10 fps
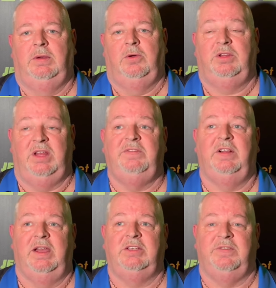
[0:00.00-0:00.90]
Oh,
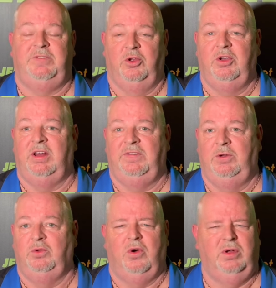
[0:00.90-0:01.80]
definitely is. If you look at the
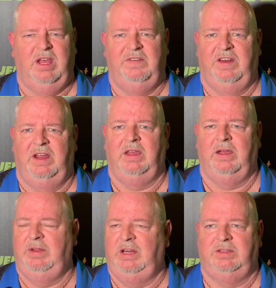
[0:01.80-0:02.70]
field, oh, definitely. I
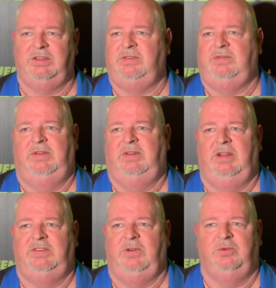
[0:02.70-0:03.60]
mean, it's
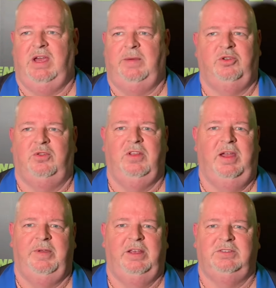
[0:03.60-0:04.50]
this field's absolutely
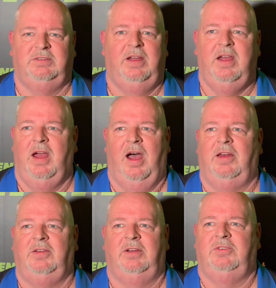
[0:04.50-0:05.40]
amazing.
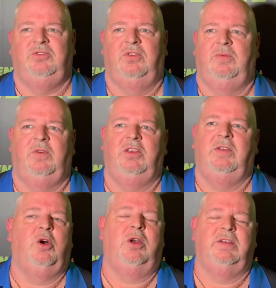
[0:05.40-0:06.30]
And do you know what? You've
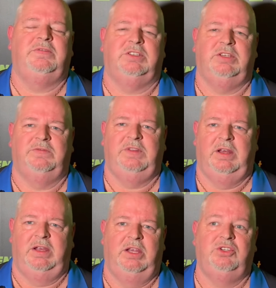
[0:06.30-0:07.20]
got to lift yourself to the
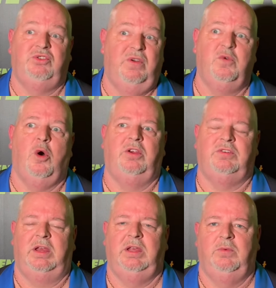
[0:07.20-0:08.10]
occasion. You've got to
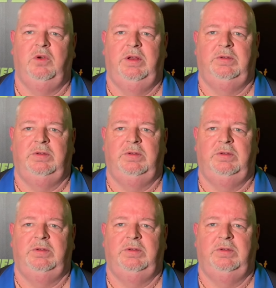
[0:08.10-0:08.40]
try and keep going.